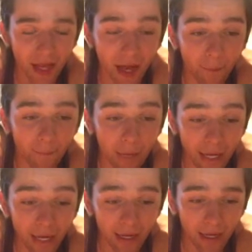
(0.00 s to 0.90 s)
Uh,
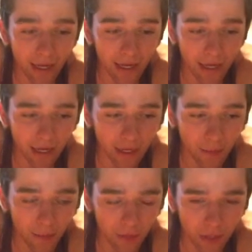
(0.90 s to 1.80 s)
but uh, a
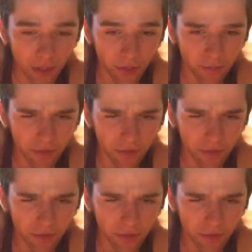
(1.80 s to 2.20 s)
couple weeks ago,